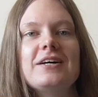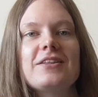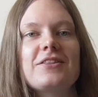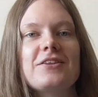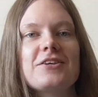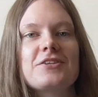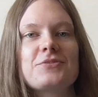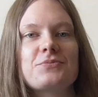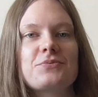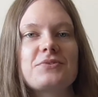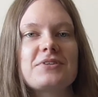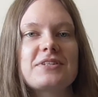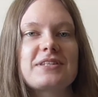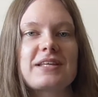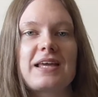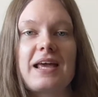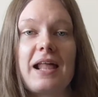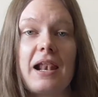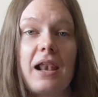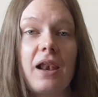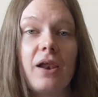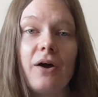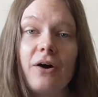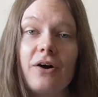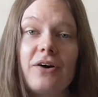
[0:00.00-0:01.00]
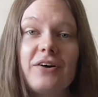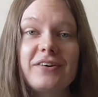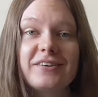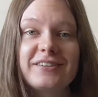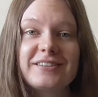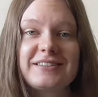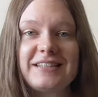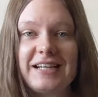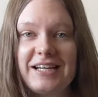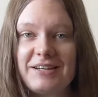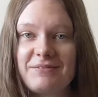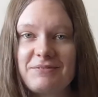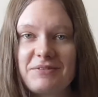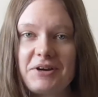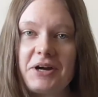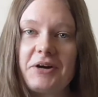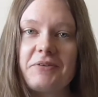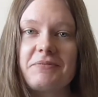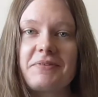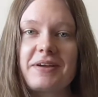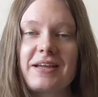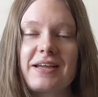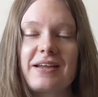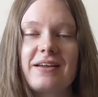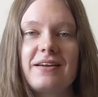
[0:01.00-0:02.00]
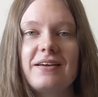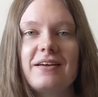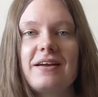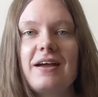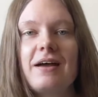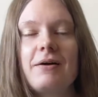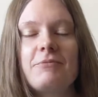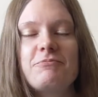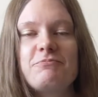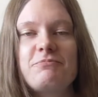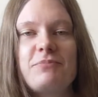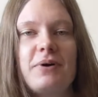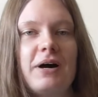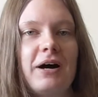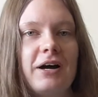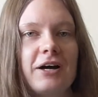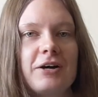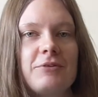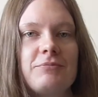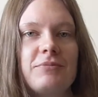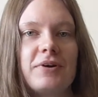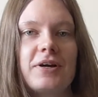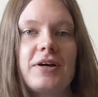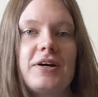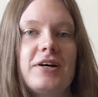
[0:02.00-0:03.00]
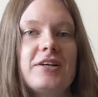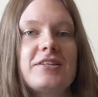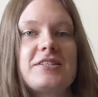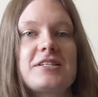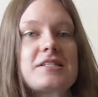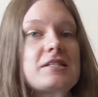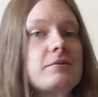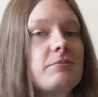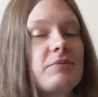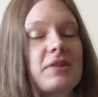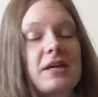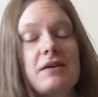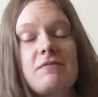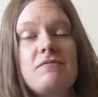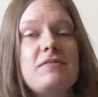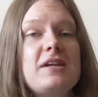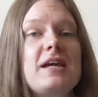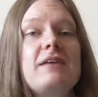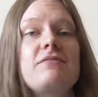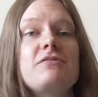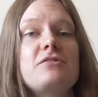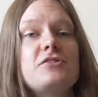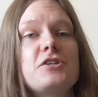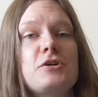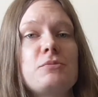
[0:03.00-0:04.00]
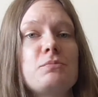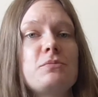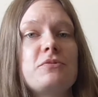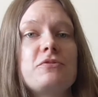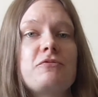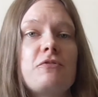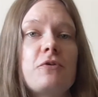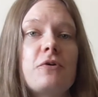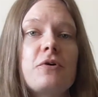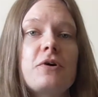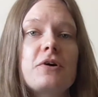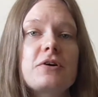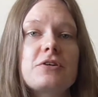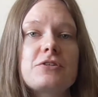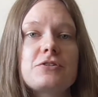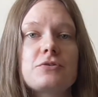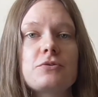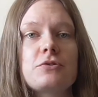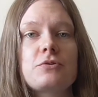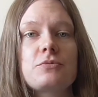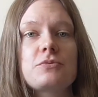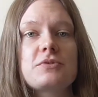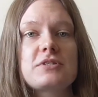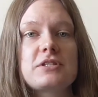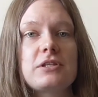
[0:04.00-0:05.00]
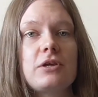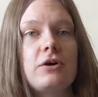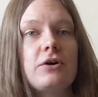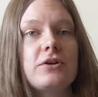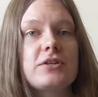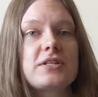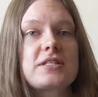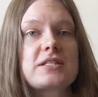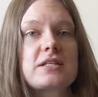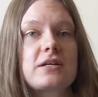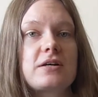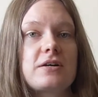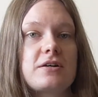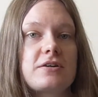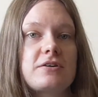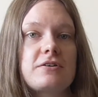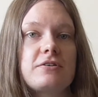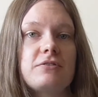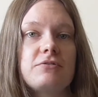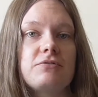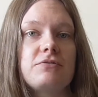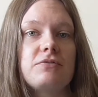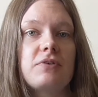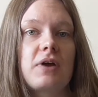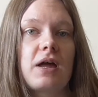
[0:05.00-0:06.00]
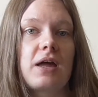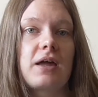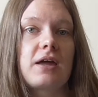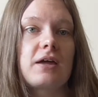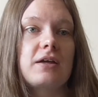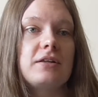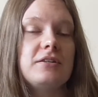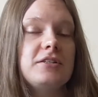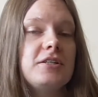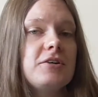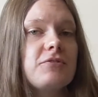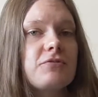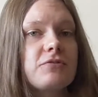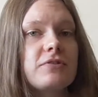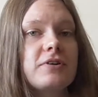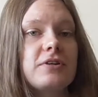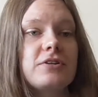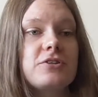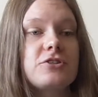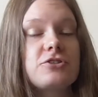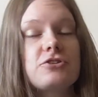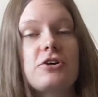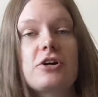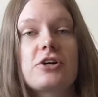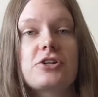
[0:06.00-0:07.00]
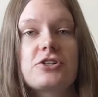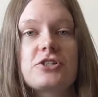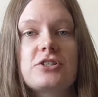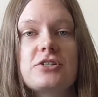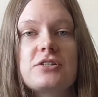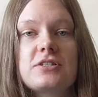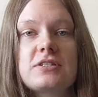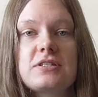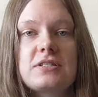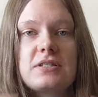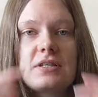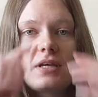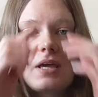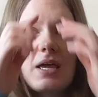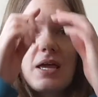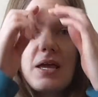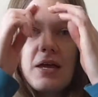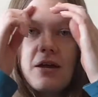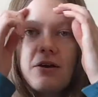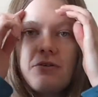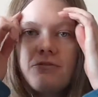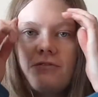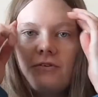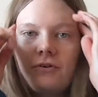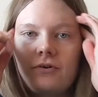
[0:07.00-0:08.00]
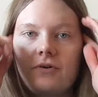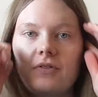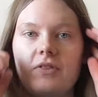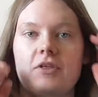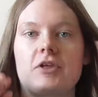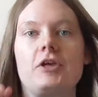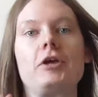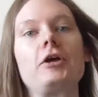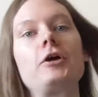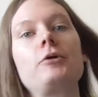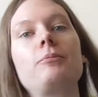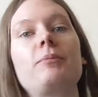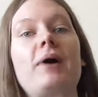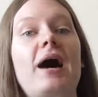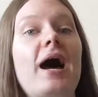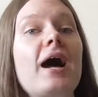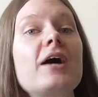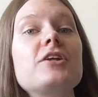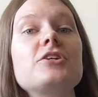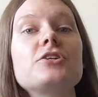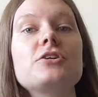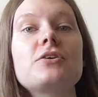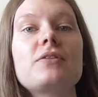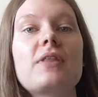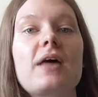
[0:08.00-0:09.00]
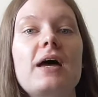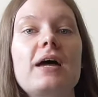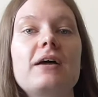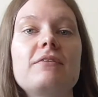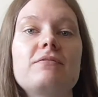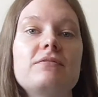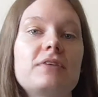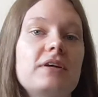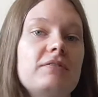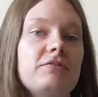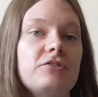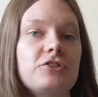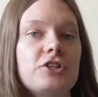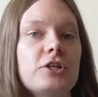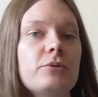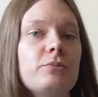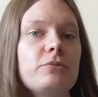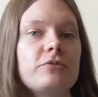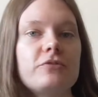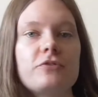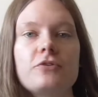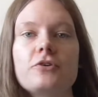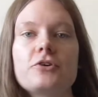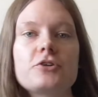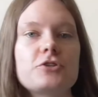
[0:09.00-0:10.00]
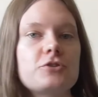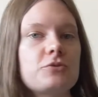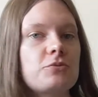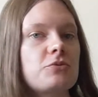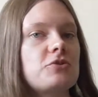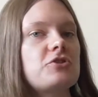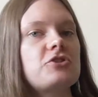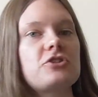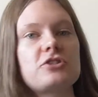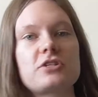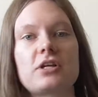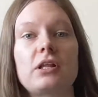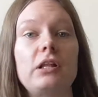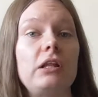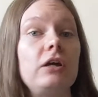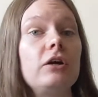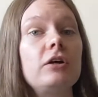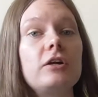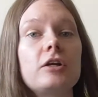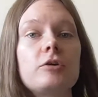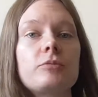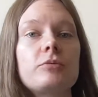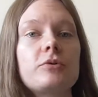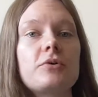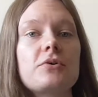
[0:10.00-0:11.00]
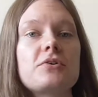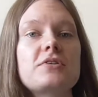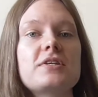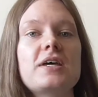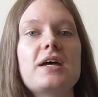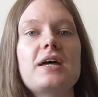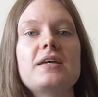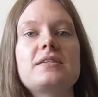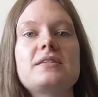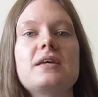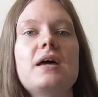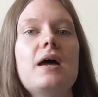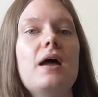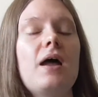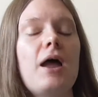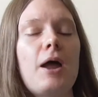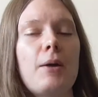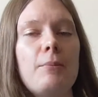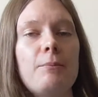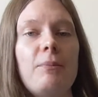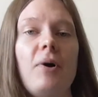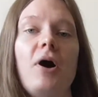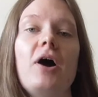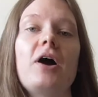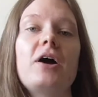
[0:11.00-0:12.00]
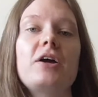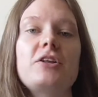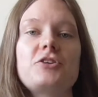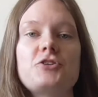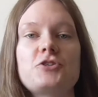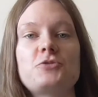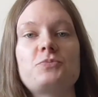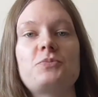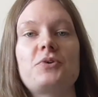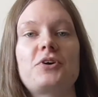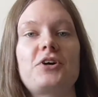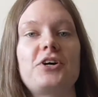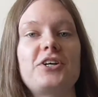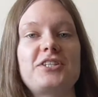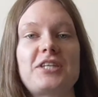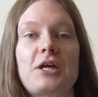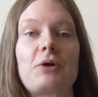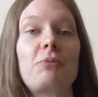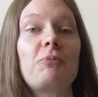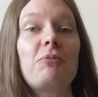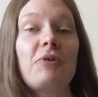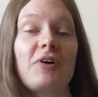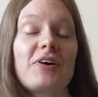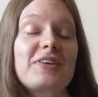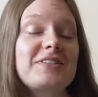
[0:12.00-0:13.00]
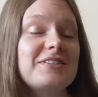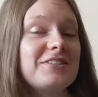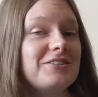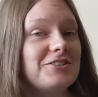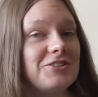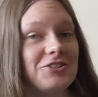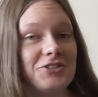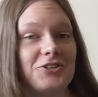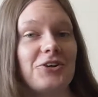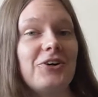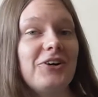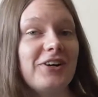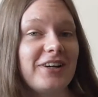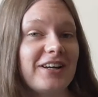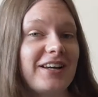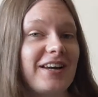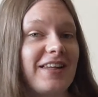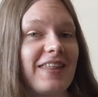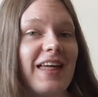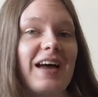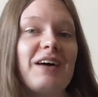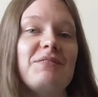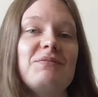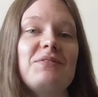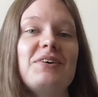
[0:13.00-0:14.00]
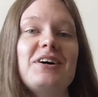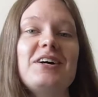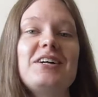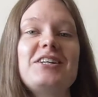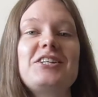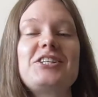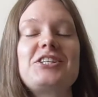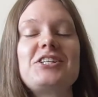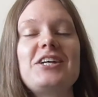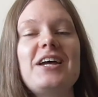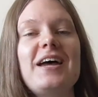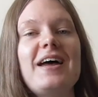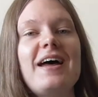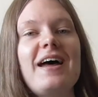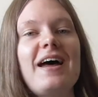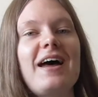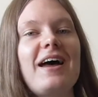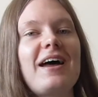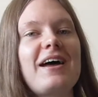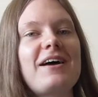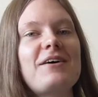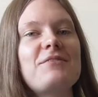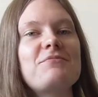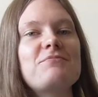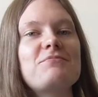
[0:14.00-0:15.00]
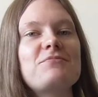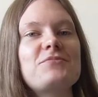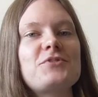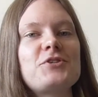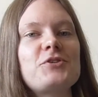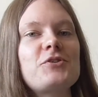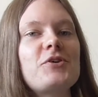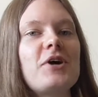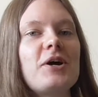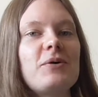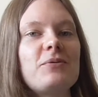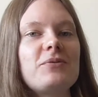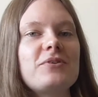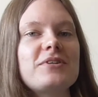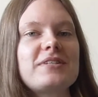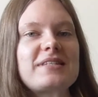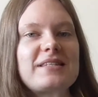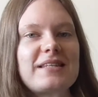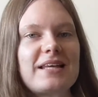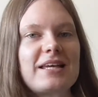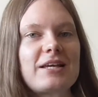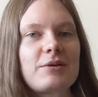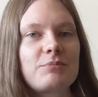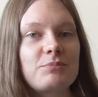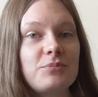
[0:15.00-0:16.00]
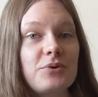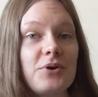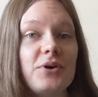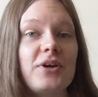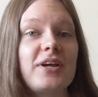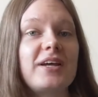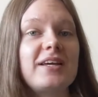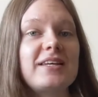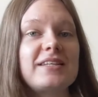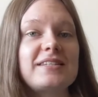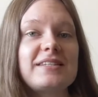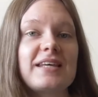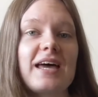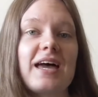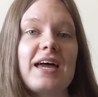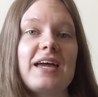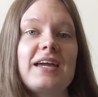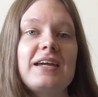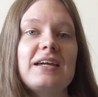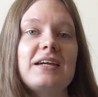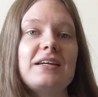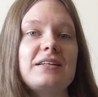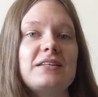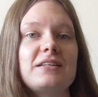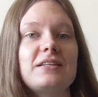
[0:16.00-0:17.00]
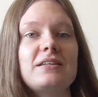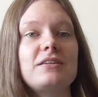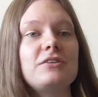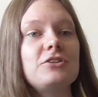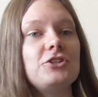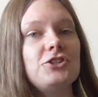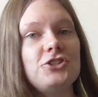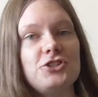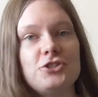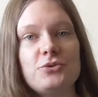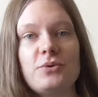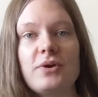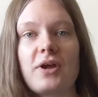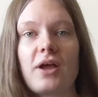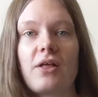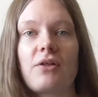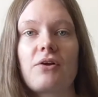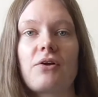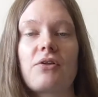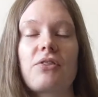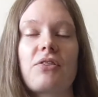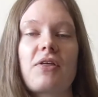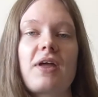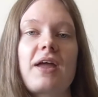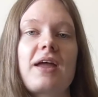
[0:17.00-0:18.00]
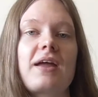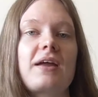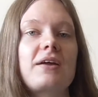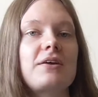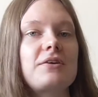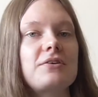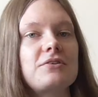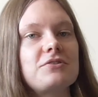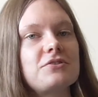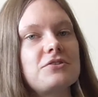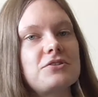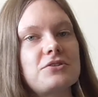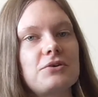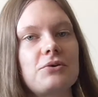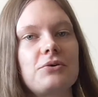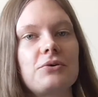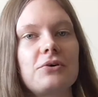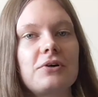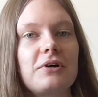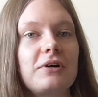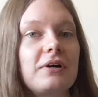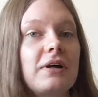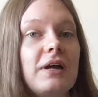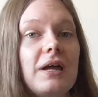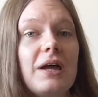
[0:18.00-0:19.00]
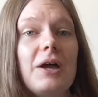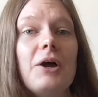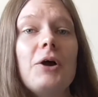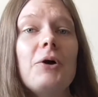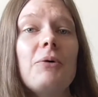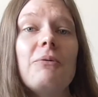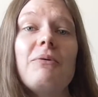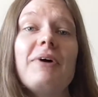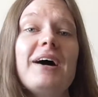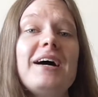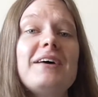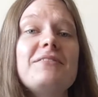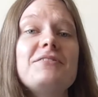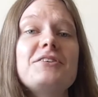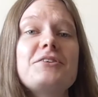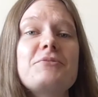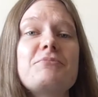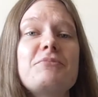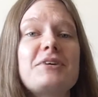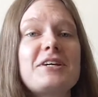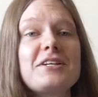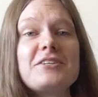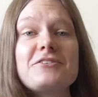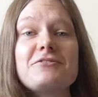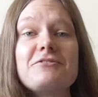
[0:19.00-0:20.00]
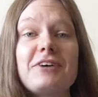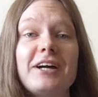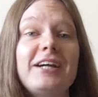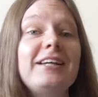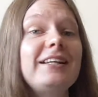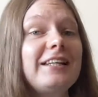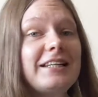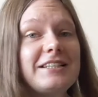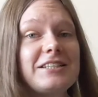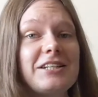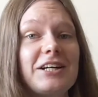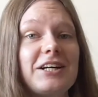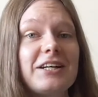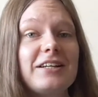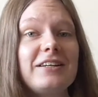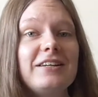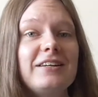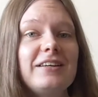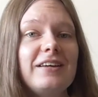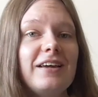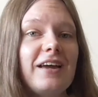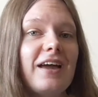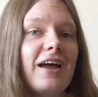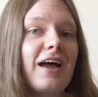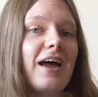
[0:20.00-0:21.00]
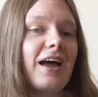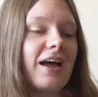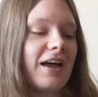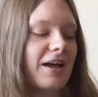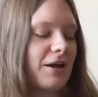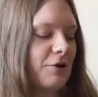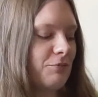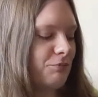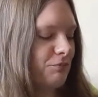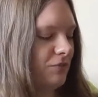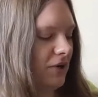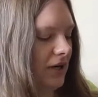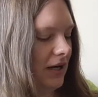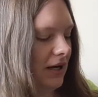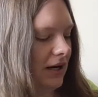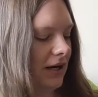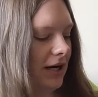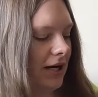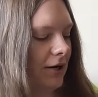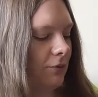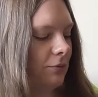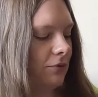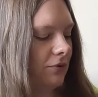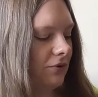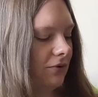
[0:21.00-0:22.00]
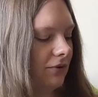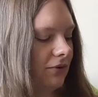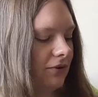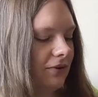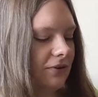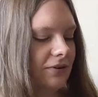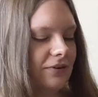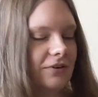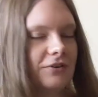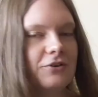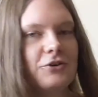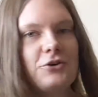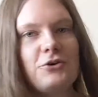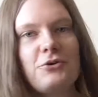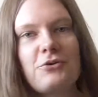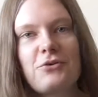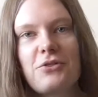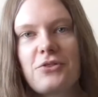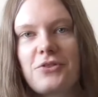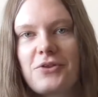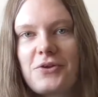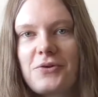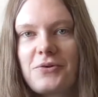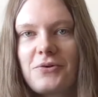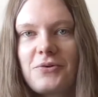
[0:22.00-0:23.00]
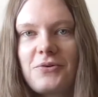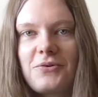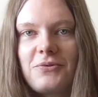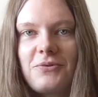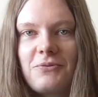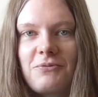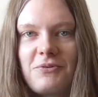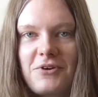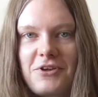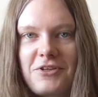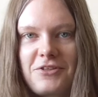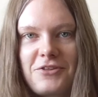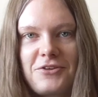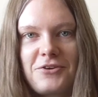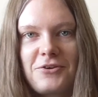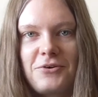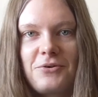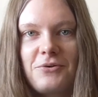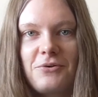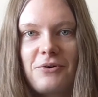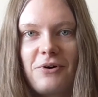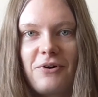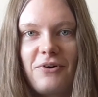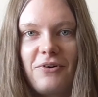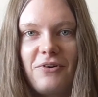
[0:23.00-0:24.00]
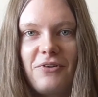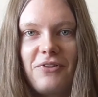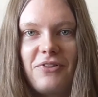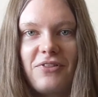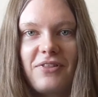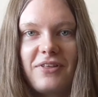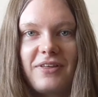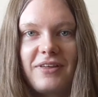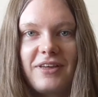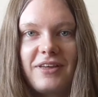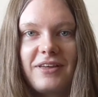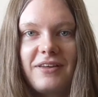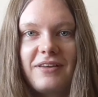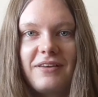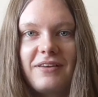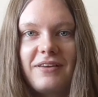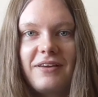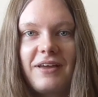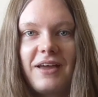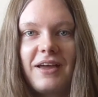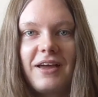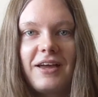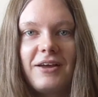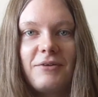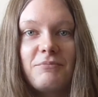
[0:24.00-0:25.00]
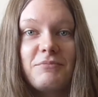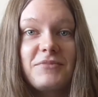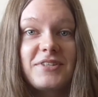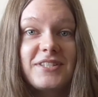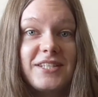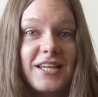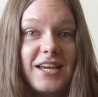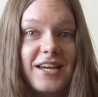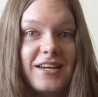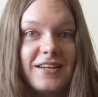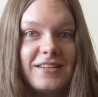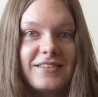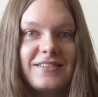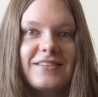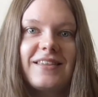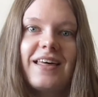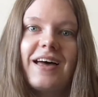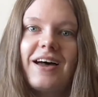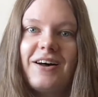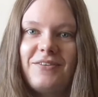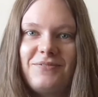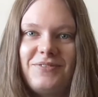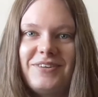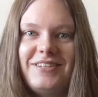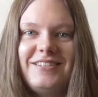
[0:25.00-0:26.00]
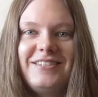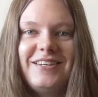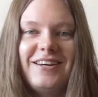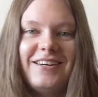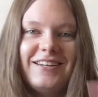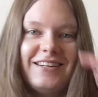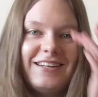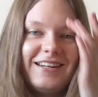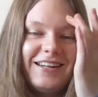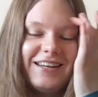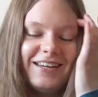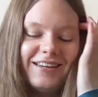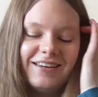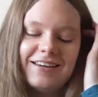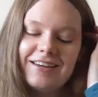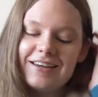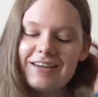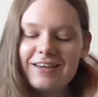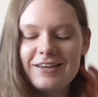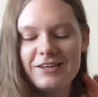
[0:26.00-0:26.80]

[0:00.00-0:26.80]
This was a long time coming, part because it's something I've never done before so there was lots of uh, different instructions for the pattern that I've never done before so it was just a learning process in part just because I wasn't enjoying it that much um, so I was like putting it aside and doing other things or whatever but it's finally done um, I will go through with you all the uh, mistakes that have been done in it.